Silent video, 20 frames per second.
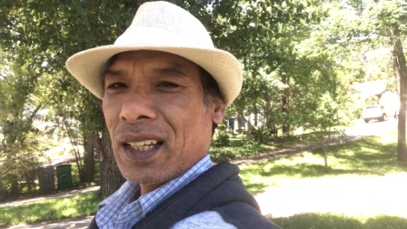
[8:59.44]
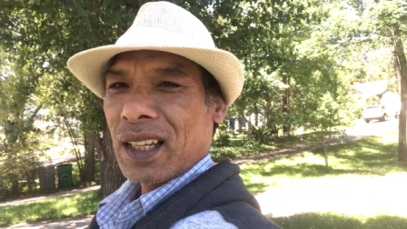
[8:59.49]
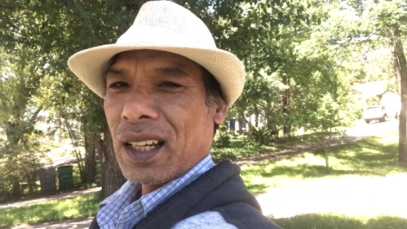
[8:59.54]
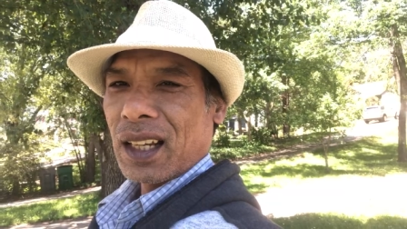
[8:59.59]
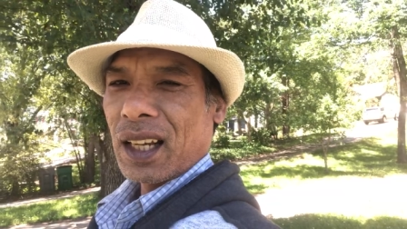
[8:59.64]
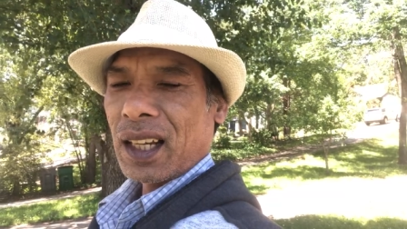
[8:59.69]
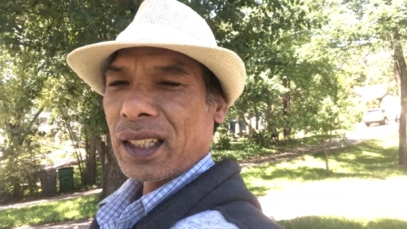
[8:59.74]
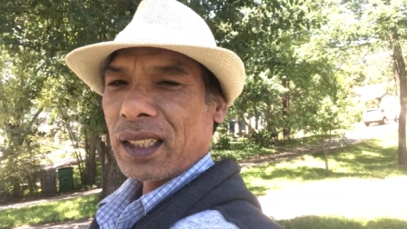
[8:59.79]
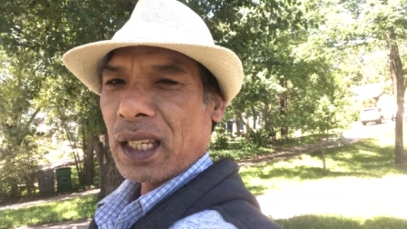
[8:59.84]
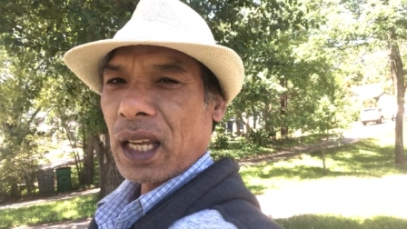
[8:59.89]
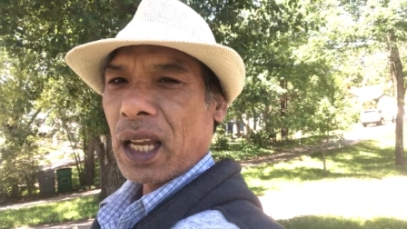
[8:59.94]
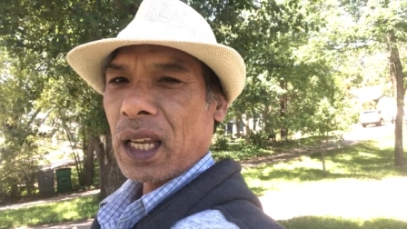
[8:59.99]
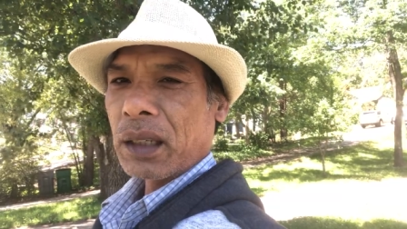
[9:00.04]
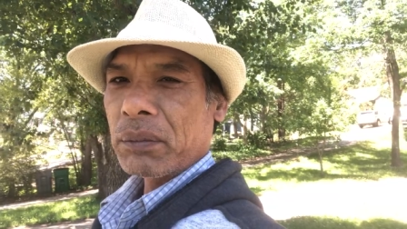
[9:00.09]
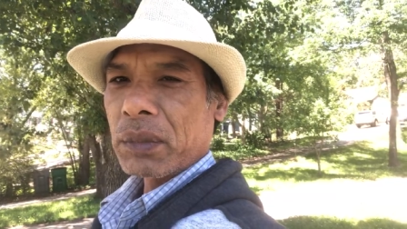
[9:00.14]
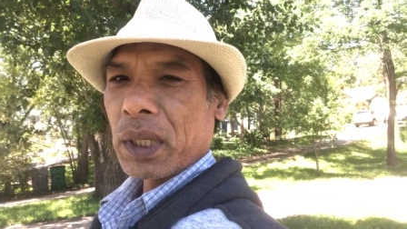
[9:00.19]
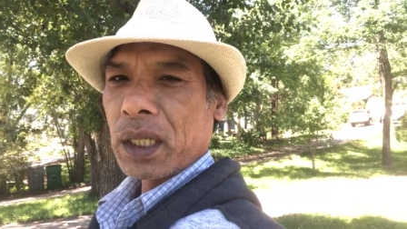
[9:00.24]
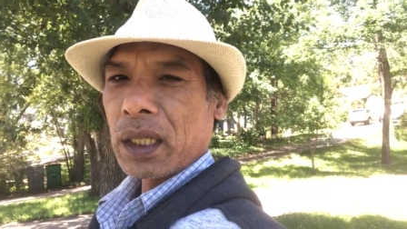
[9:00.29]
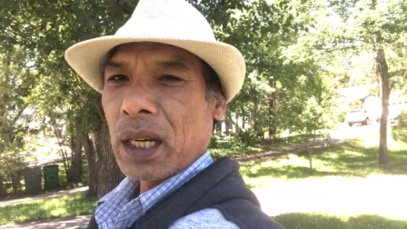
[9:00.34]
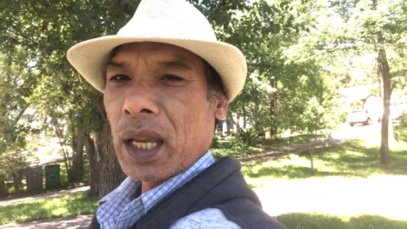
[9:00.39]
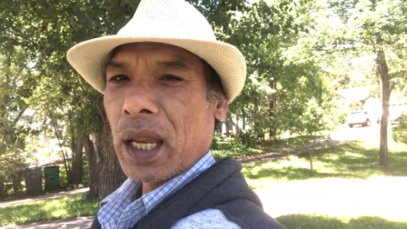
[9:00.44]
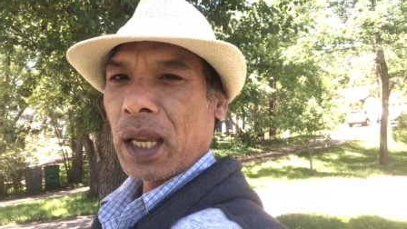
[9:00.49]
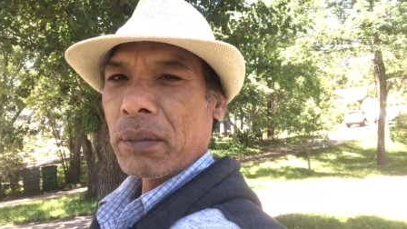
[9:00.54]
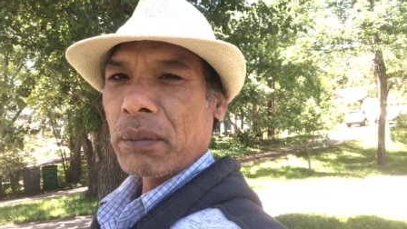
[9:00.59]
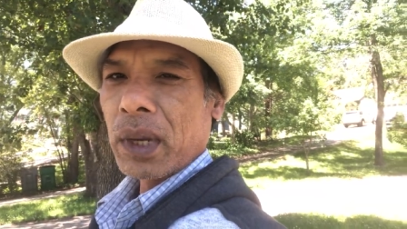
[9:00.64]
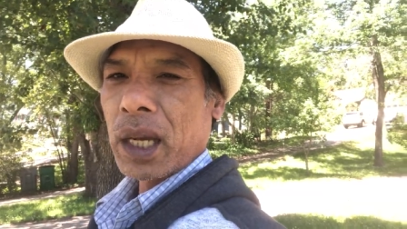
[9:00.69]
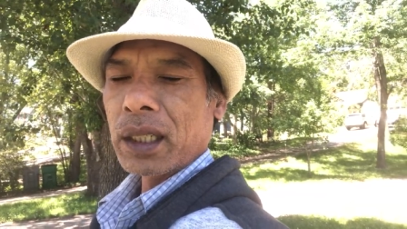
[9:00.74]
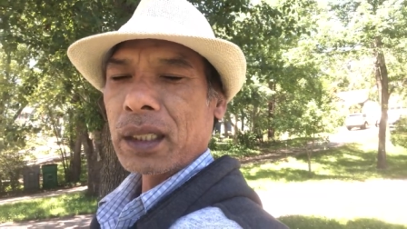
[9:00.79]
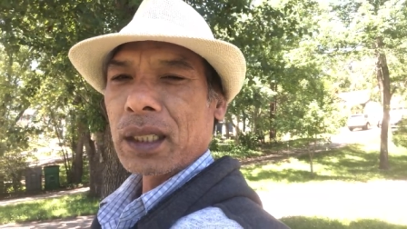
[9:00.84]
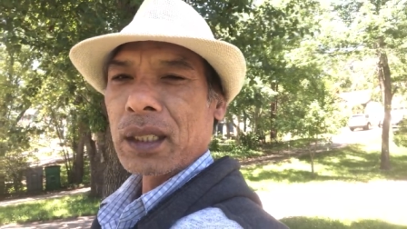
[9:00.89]
All right, guys, my name is
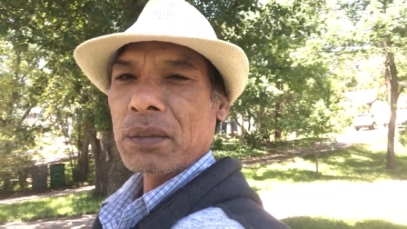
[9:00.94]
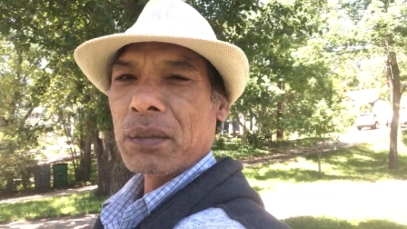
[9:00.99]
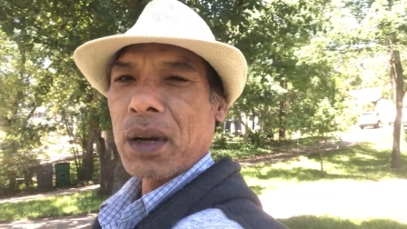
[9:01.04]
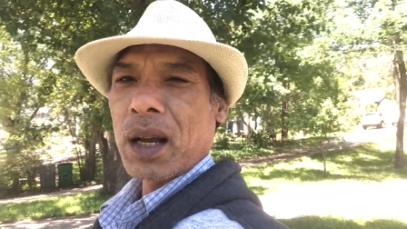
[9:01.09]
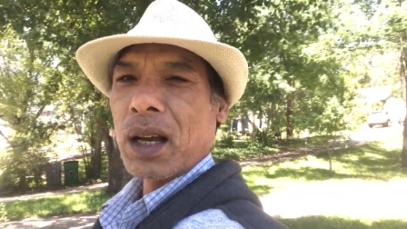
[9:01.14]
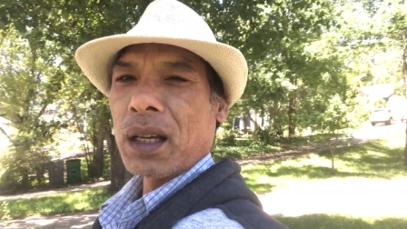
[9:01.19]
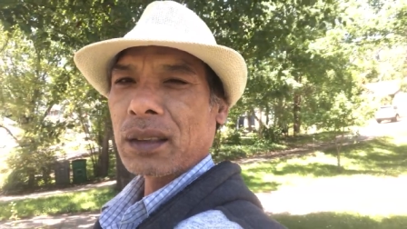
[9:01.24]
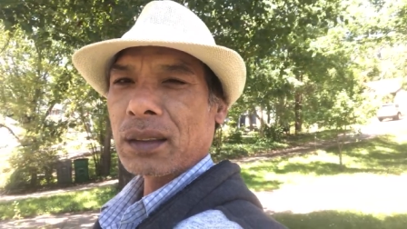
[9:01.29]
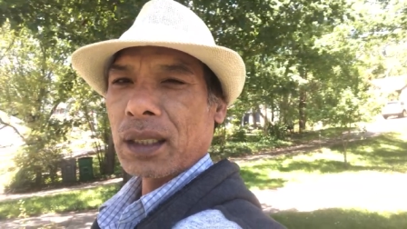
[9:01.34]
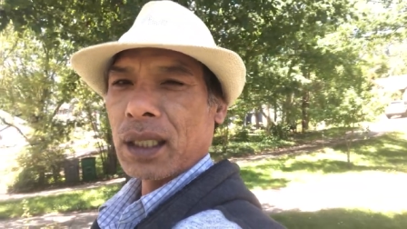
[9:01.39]
Michael Mark.